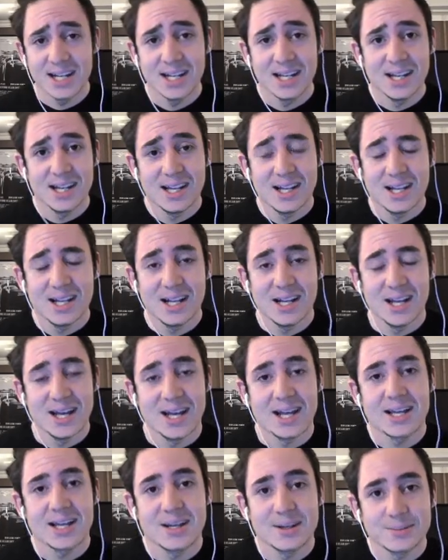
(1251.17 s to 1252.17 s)
That
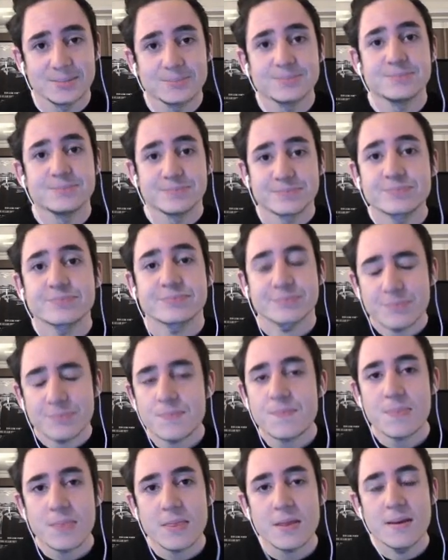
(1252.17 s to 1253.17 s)
is true. It is
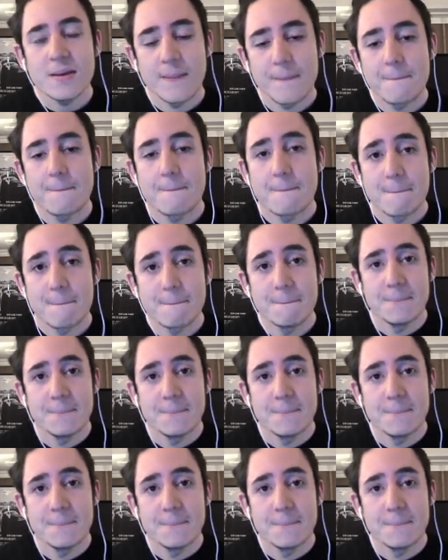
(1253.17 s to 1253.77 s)
an open beta still.